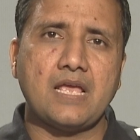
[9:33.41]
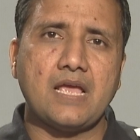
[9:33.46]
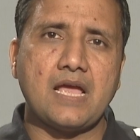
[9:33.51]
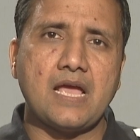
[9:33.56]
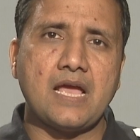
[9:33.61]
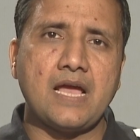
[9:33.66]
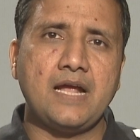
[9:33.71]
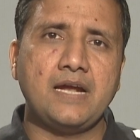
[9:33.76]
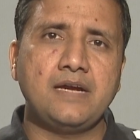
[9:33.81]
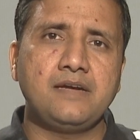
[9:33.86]

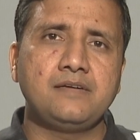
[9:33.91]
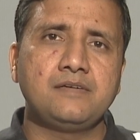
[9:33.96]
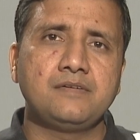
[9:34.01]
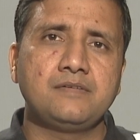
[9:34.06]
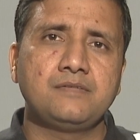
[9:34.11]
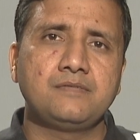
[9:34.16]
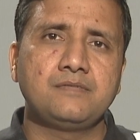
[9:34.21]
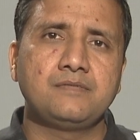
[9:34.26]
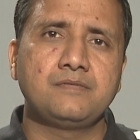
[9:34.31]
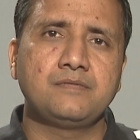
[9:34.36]
and
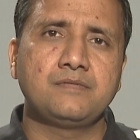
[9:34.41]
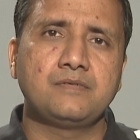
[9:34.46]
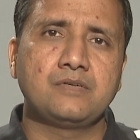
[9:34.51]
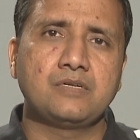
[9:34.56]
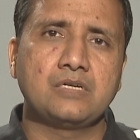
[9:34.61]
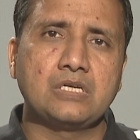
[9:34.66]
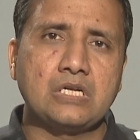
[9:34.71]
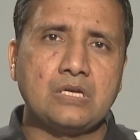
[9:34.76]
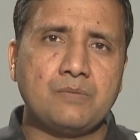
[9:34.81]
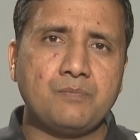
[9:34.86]

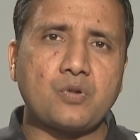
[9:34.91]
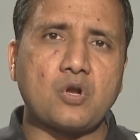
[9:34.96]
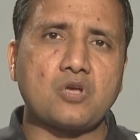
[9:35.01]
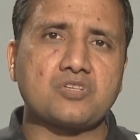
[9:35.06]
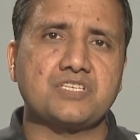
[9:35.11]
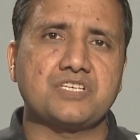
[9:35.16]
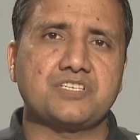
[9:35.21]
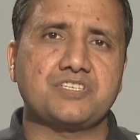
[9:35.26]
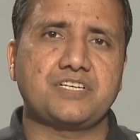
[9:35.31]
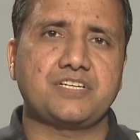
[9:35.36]

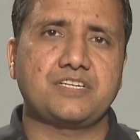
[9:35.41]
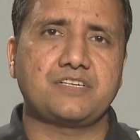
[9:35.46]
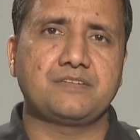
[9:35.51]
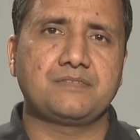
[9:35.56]
process it.